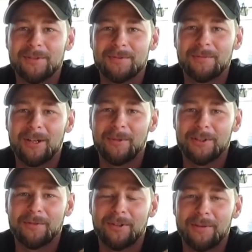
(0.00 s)
There's not
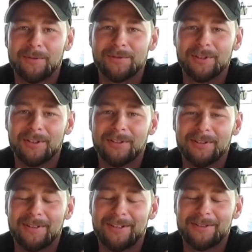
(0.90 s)
much for
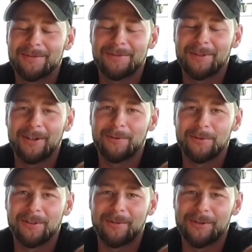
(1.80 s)
drive-throughs.
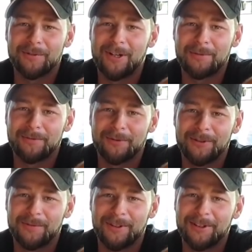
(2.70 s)
Drive-throughs are not much of an option with
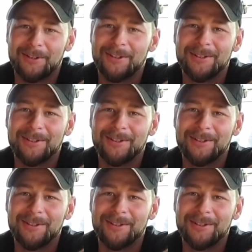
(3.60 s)
this vehicle.